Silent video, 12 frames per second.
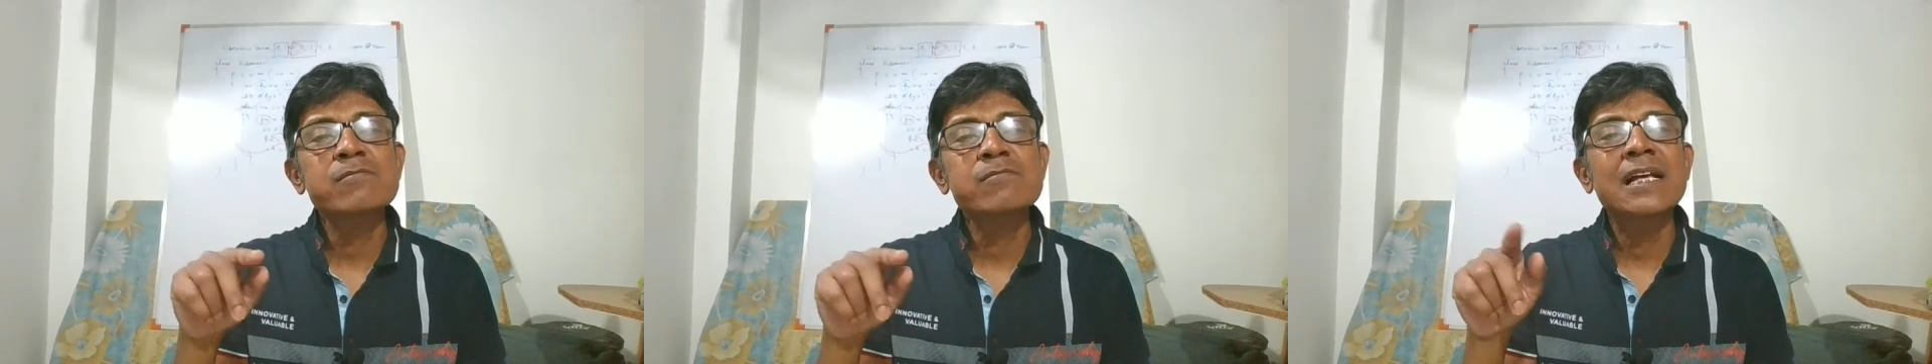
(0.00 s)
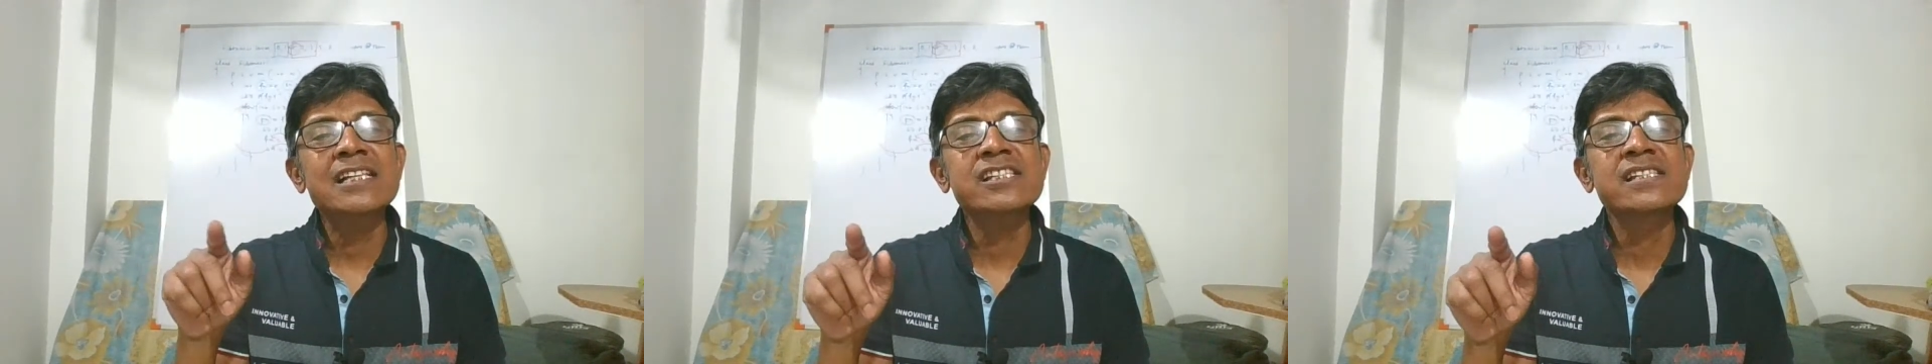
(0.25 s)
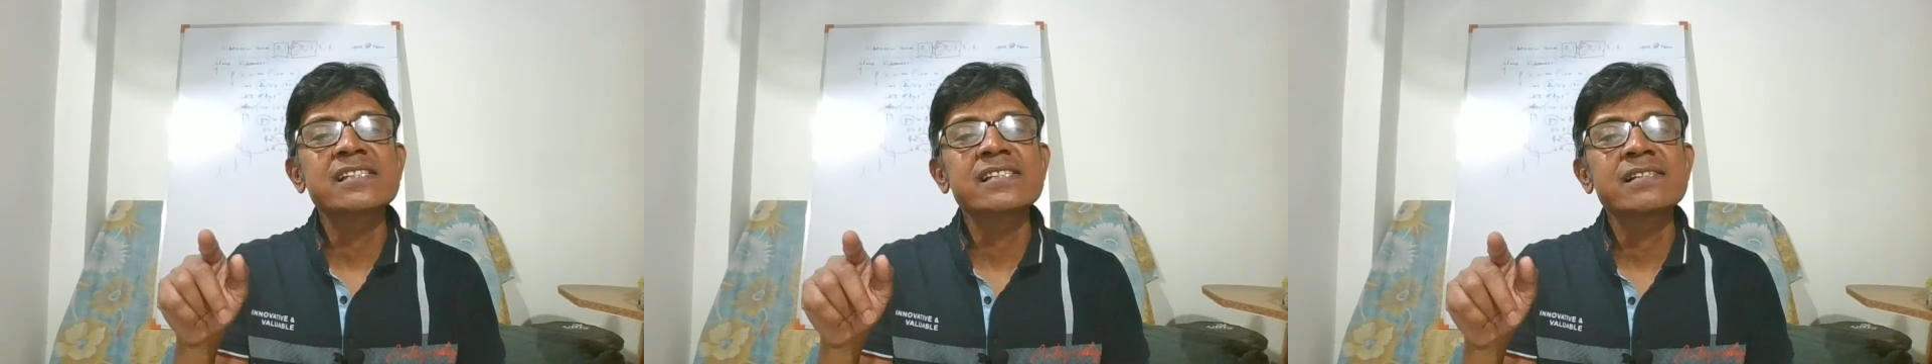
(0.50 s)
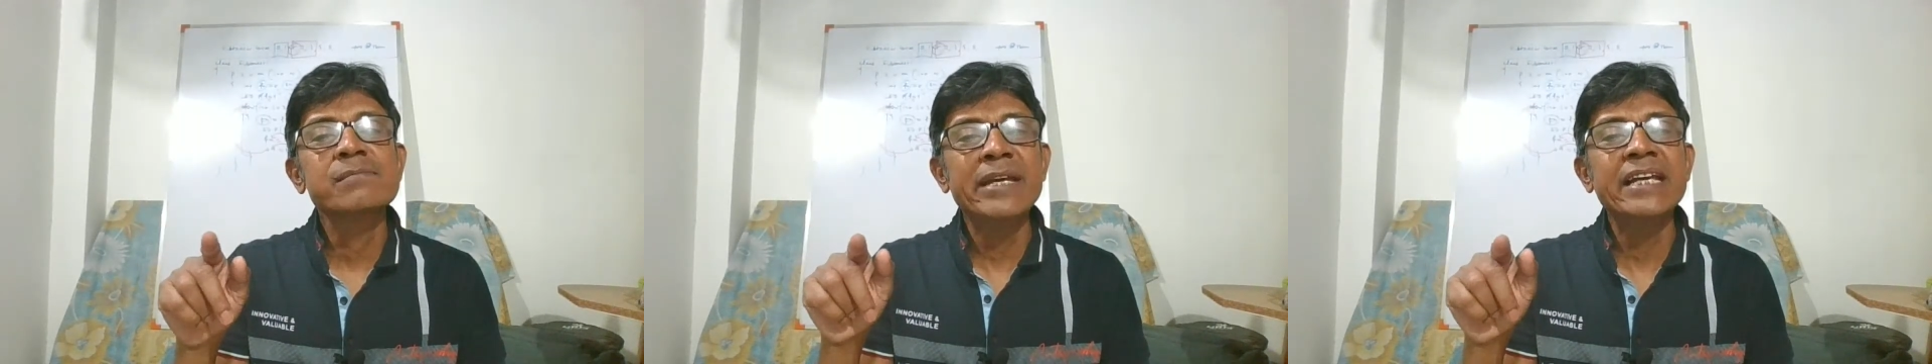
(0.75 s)
plus
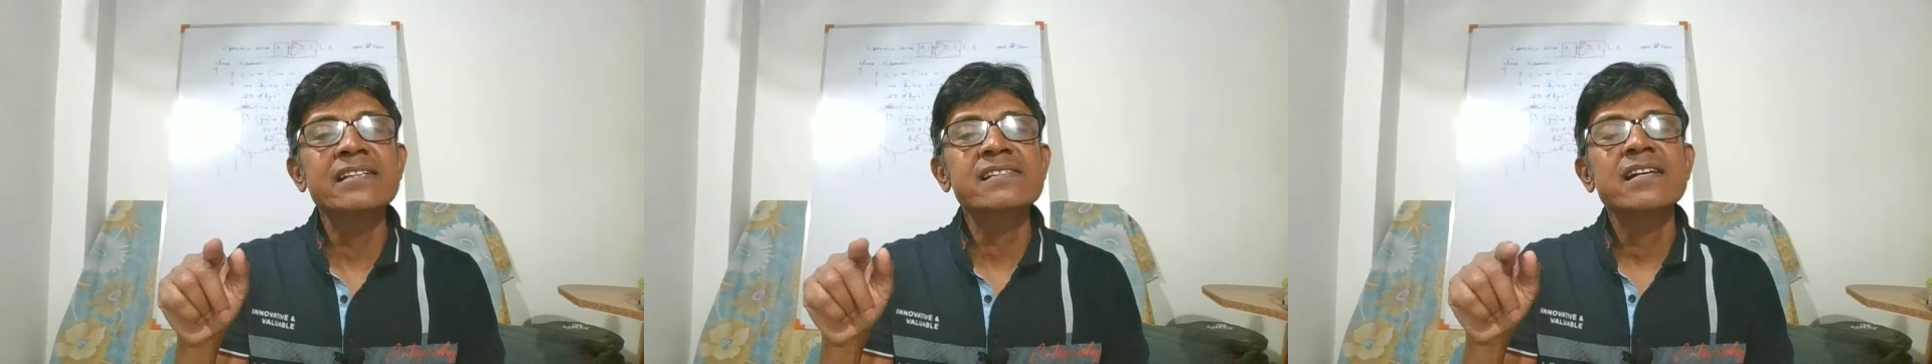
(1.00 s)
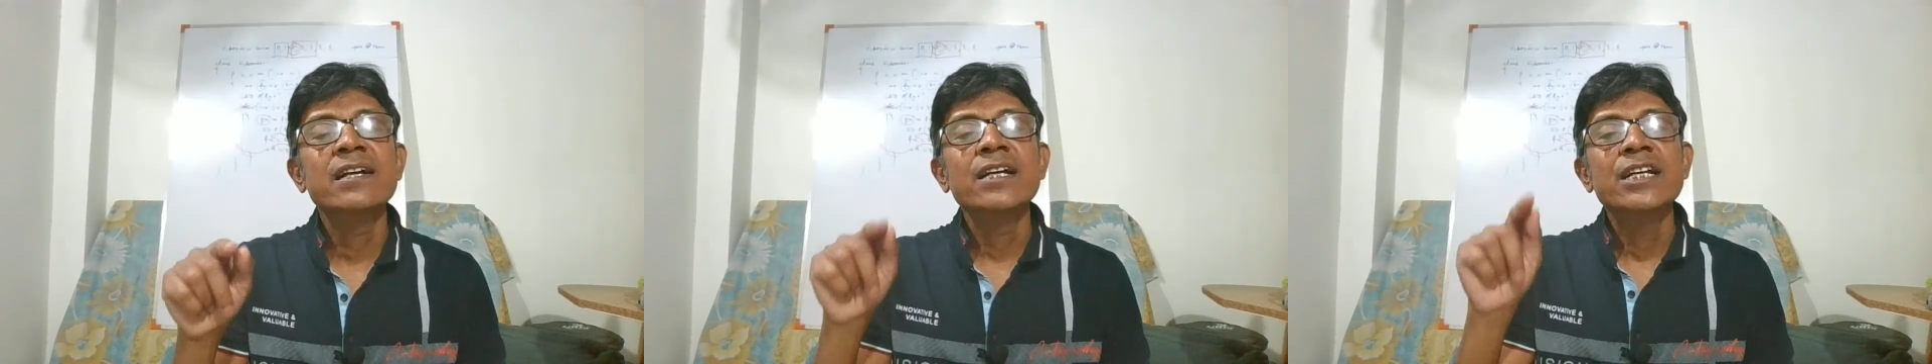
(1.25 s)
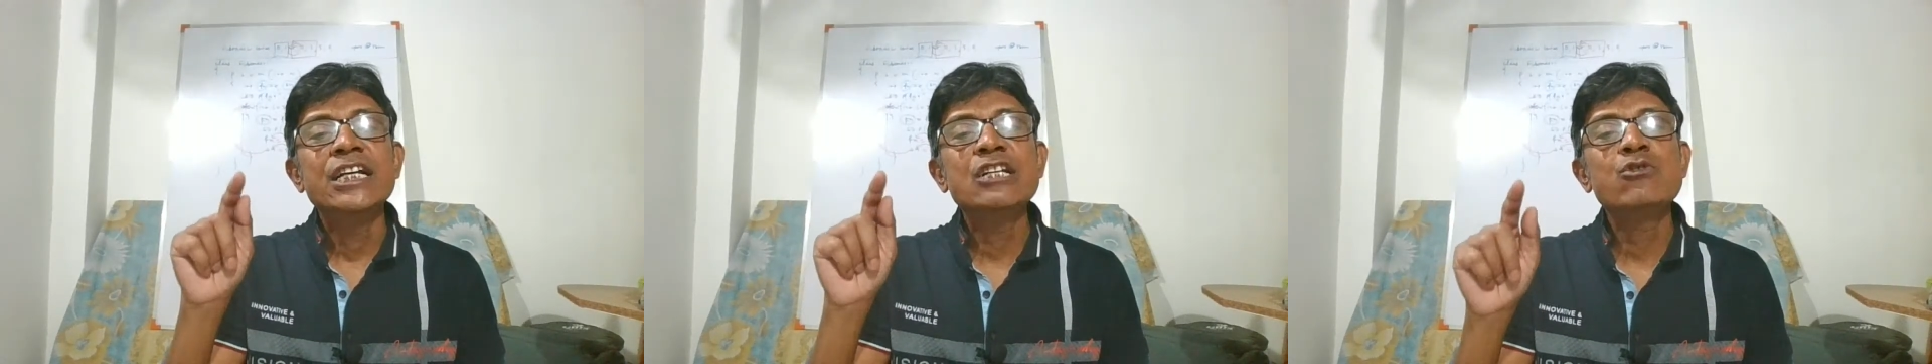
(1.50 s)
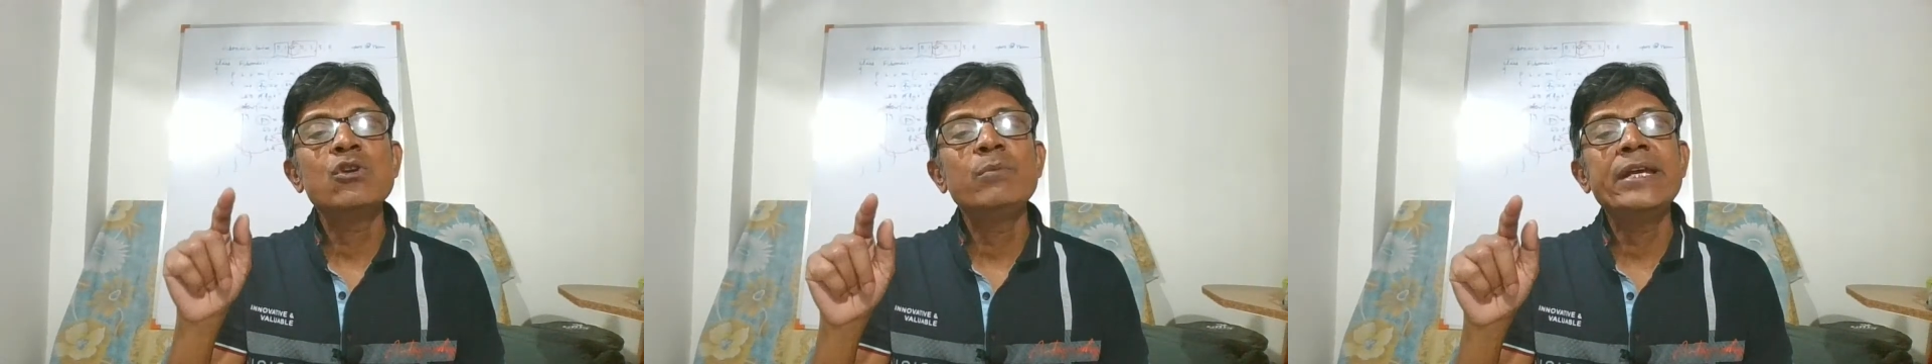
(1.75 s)
means it
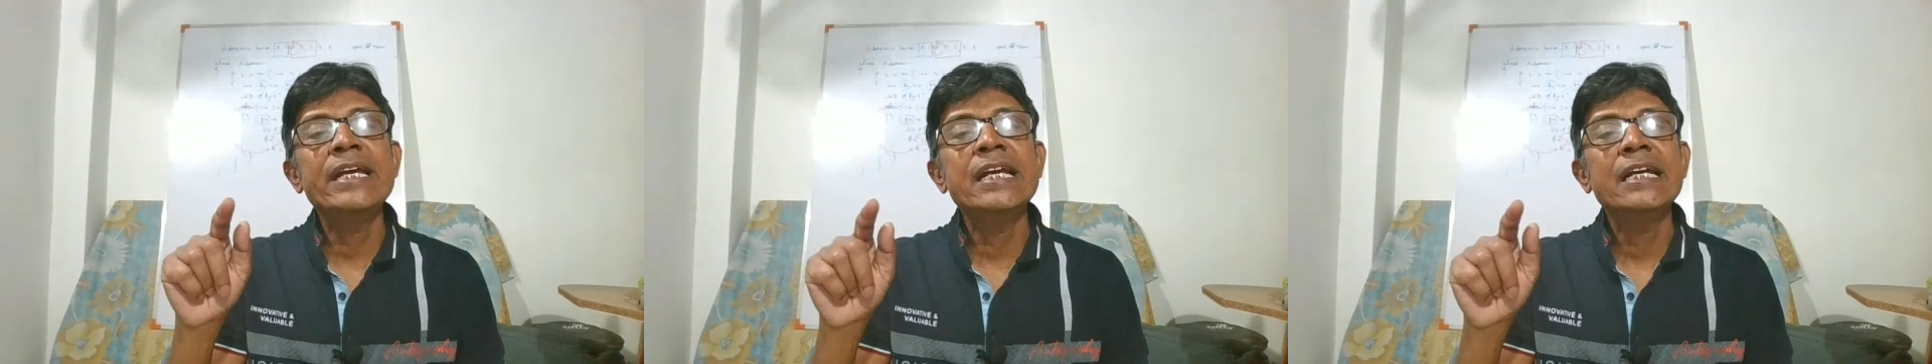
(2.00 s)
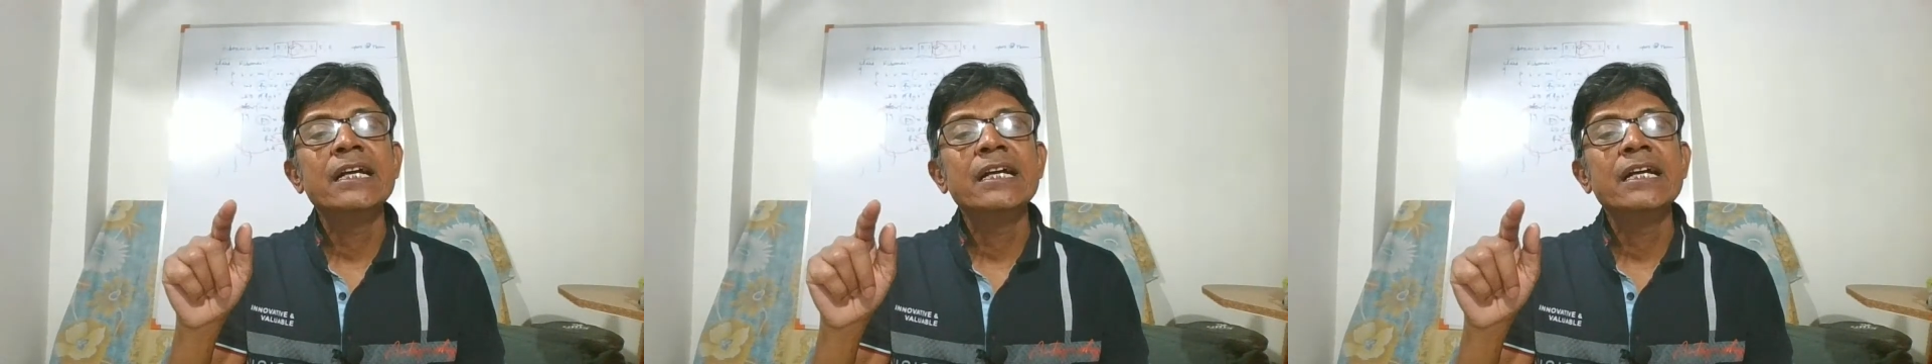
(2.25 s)
will be